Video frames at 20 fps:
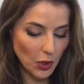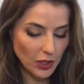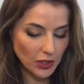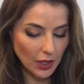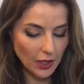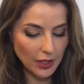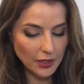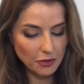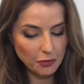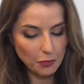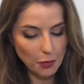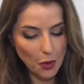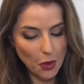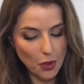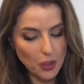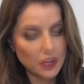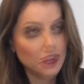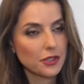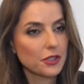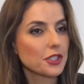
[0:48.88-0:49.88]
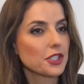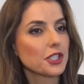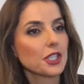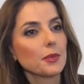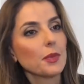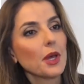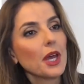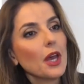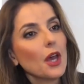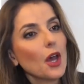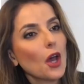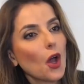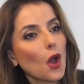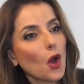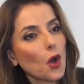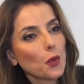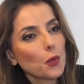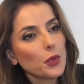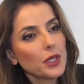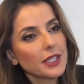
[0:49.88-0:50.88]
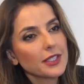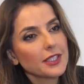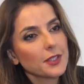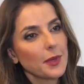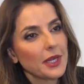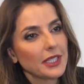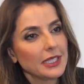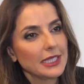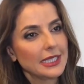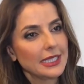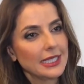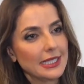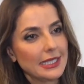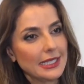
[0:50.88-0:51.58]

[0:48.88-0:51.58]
what kind of partnership are we expected to